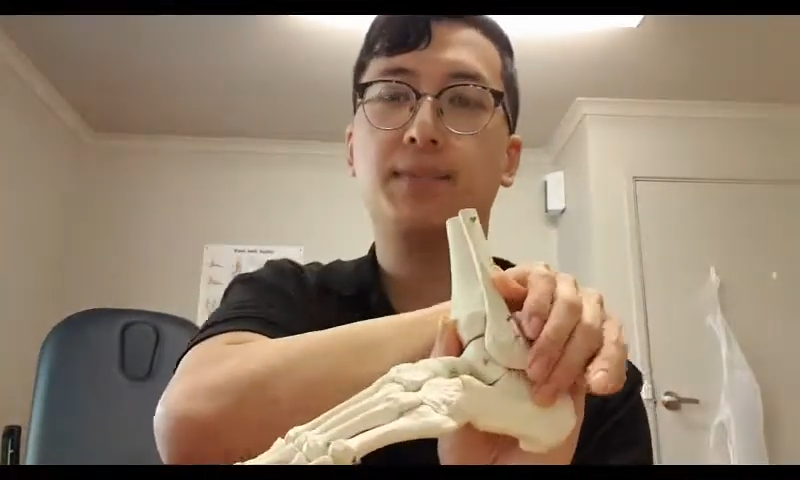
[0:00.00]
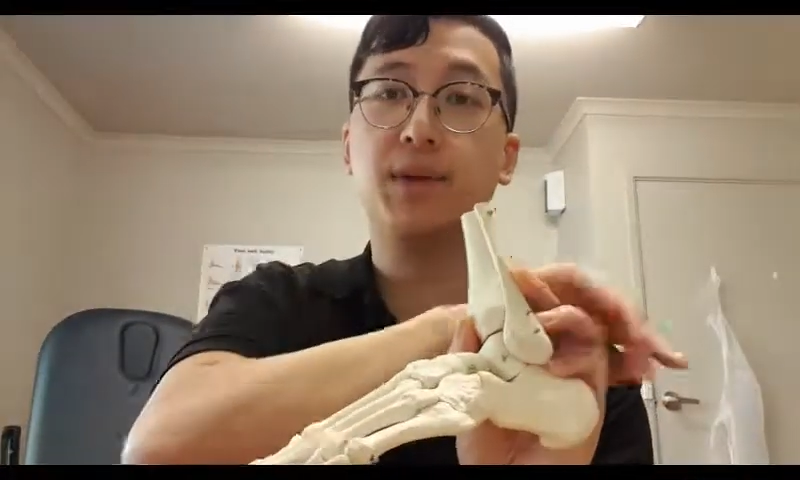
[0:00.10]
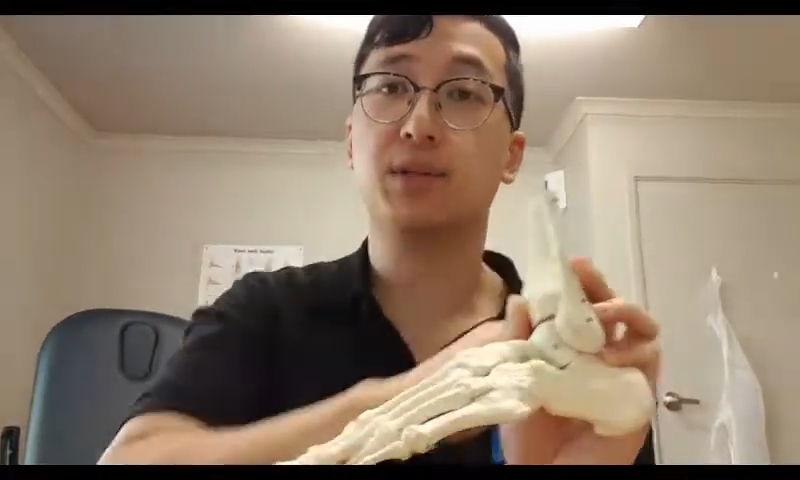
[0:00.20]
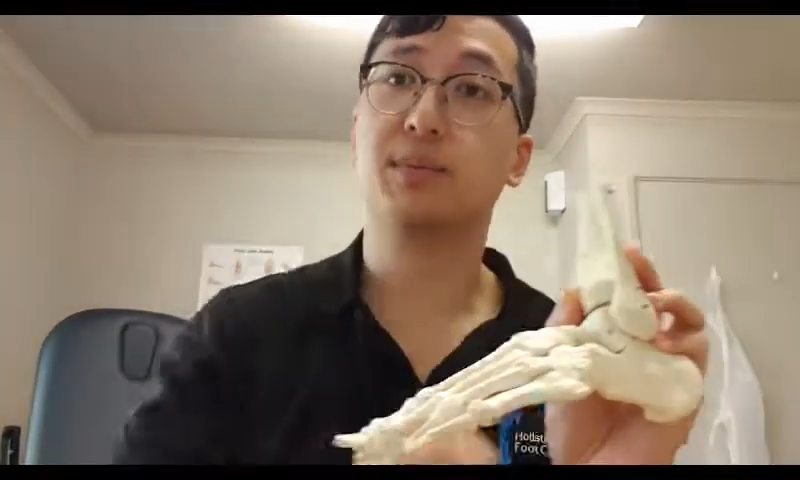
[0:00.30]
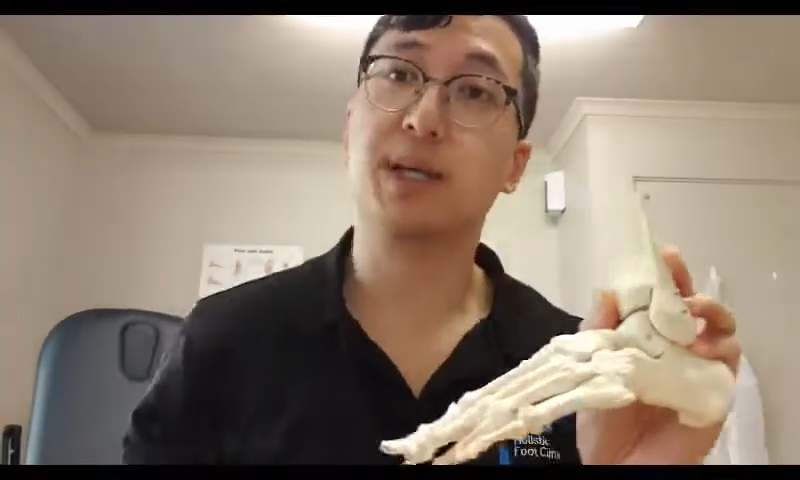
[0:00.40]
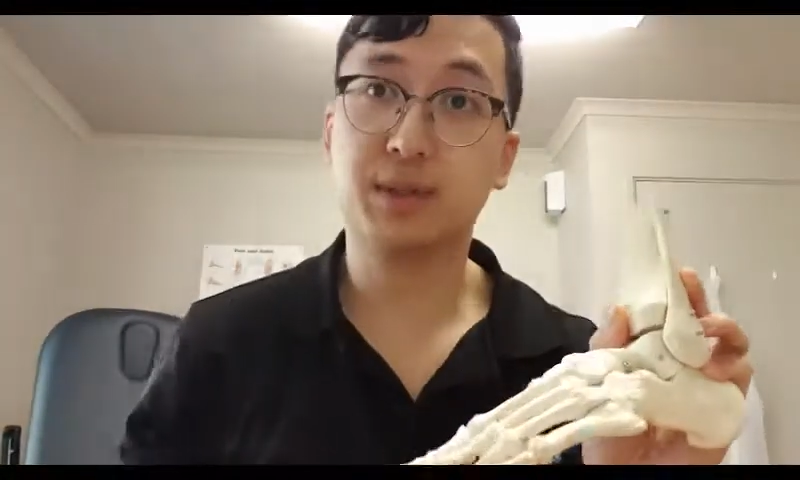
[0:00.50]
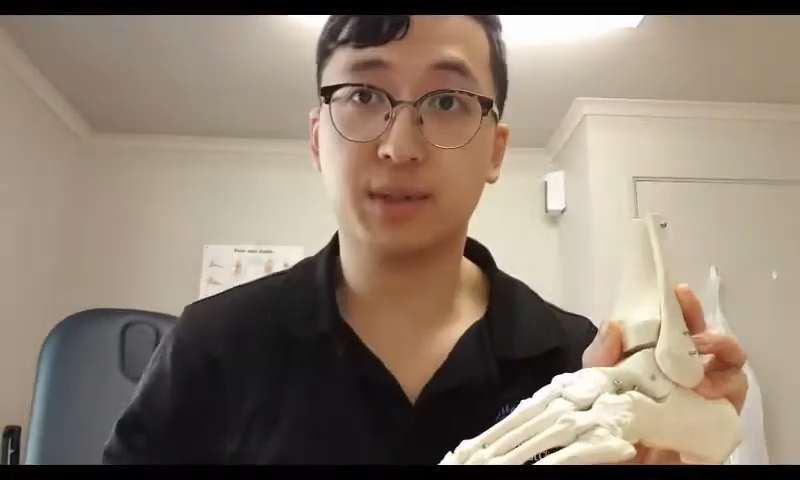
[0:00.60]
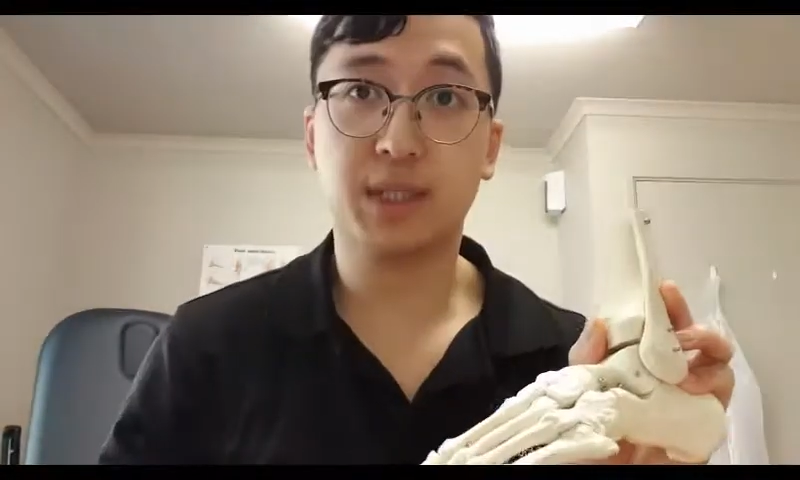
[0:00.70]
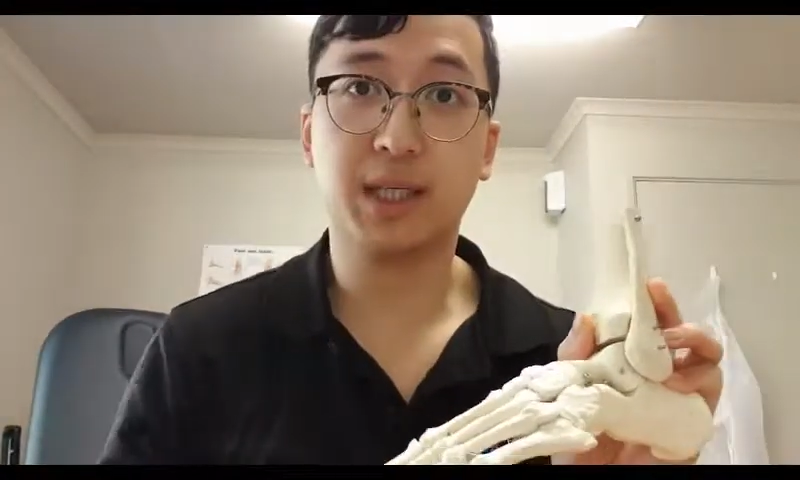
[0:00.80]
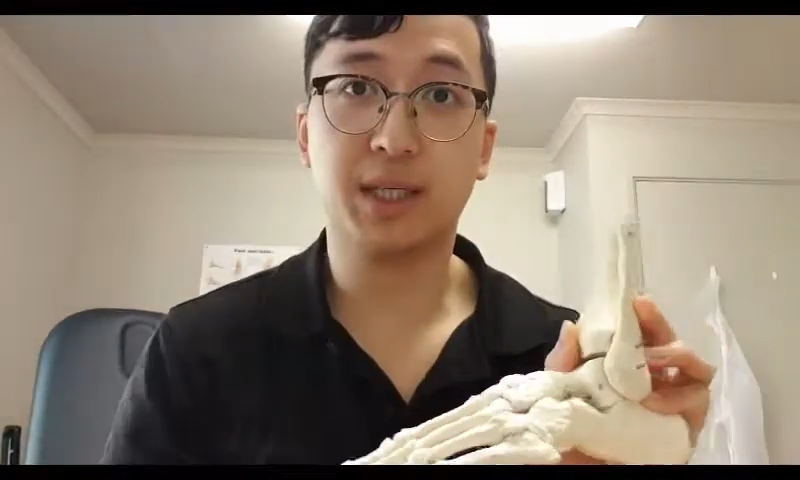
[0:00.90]
Those muscles
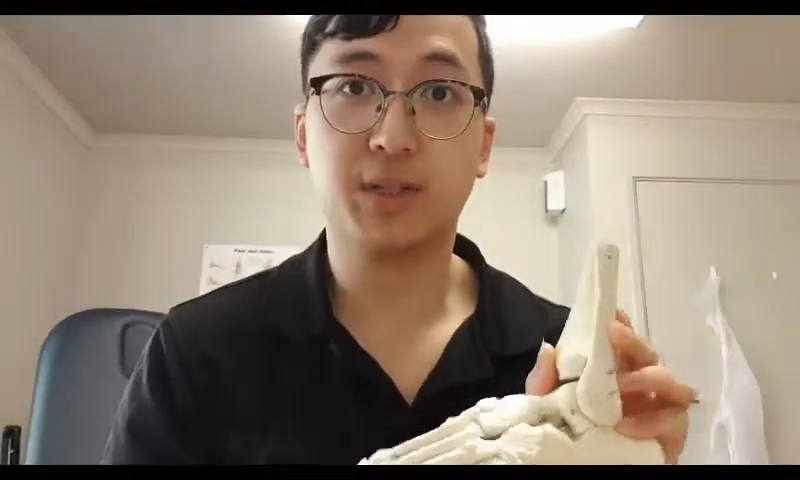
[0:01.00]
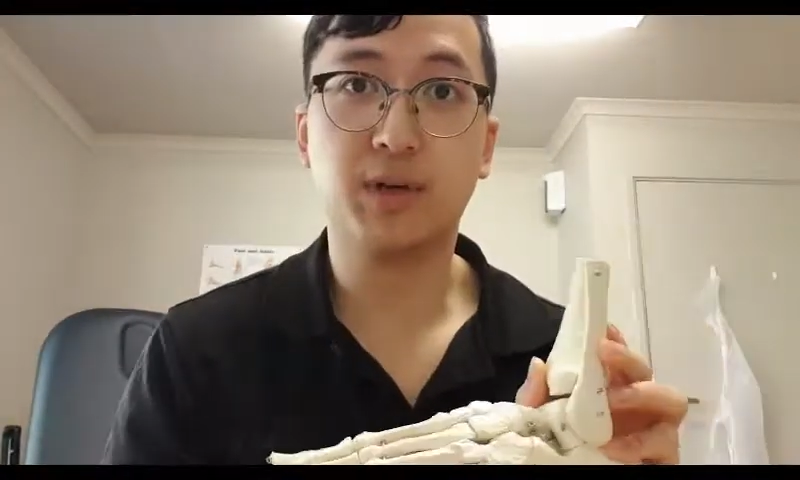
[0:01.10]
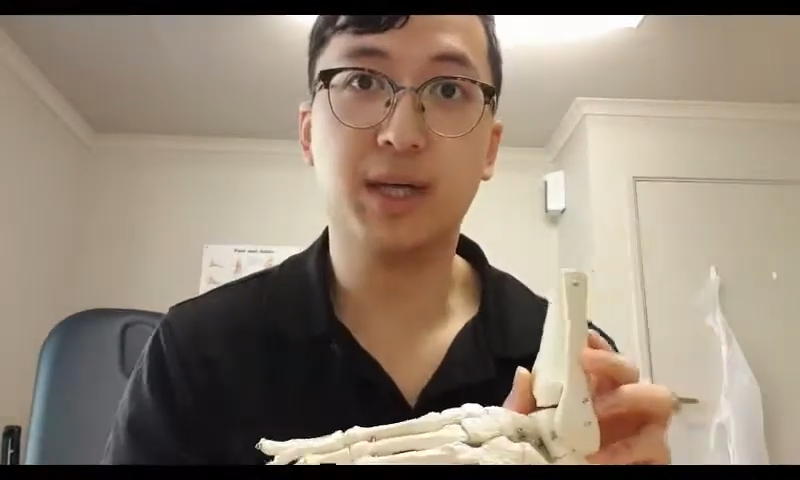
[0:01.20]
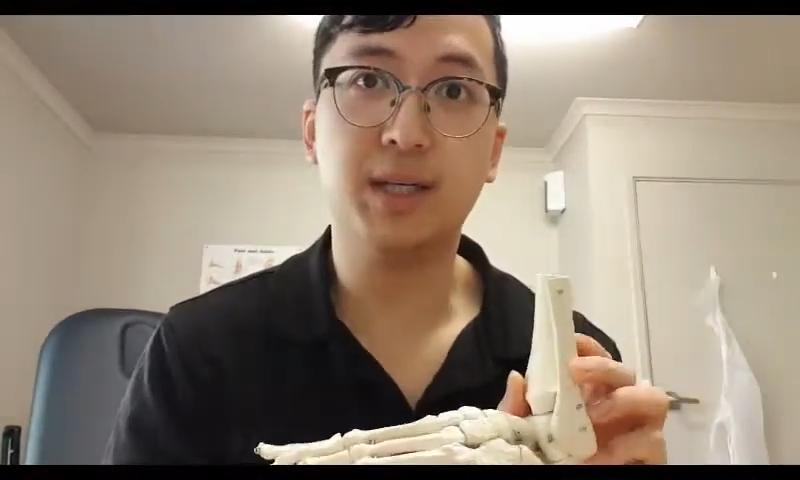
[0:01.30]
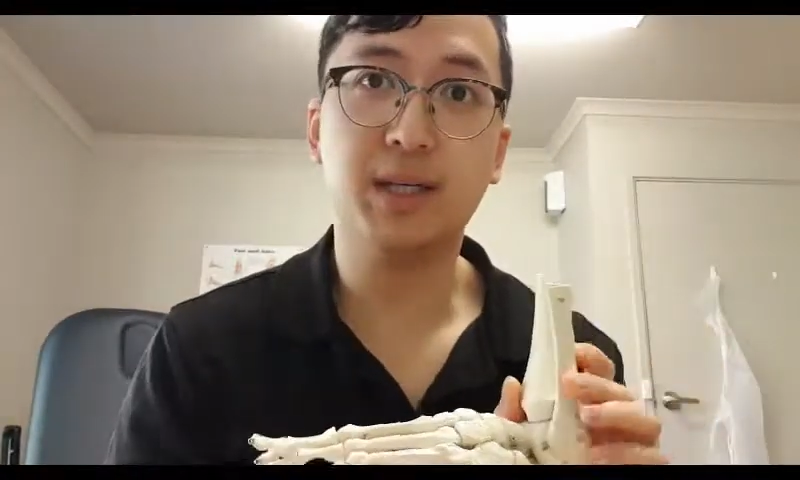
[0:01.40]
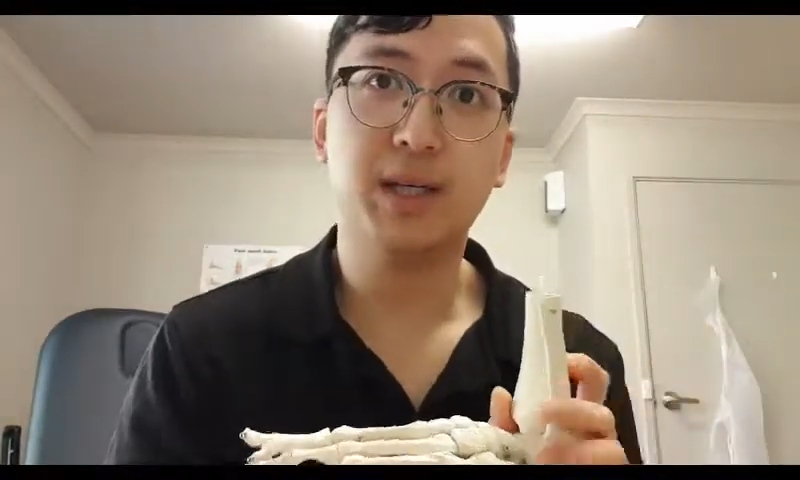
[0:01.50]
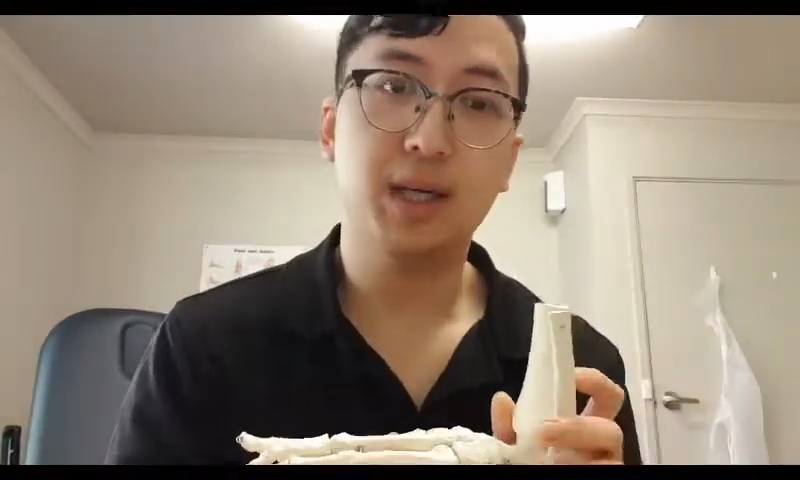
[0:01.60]
can get strained,